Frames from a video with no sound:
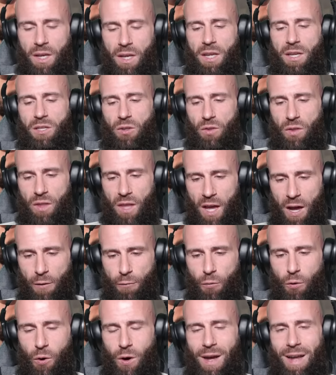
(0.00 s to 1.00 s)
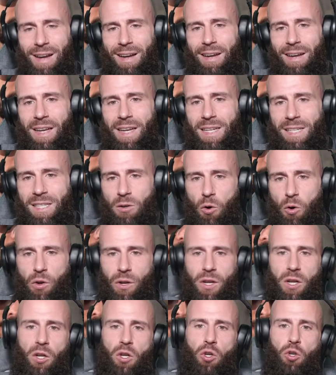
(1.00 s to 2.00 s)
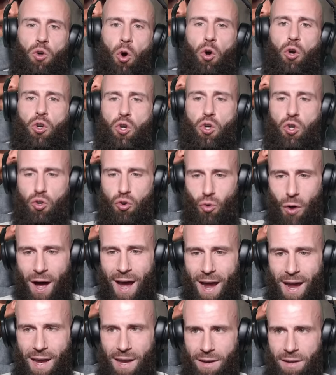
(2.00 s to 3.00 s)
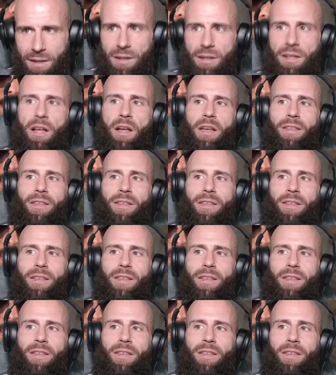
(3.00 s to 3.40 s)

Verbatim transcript: So therefore, at least on a doctrinal,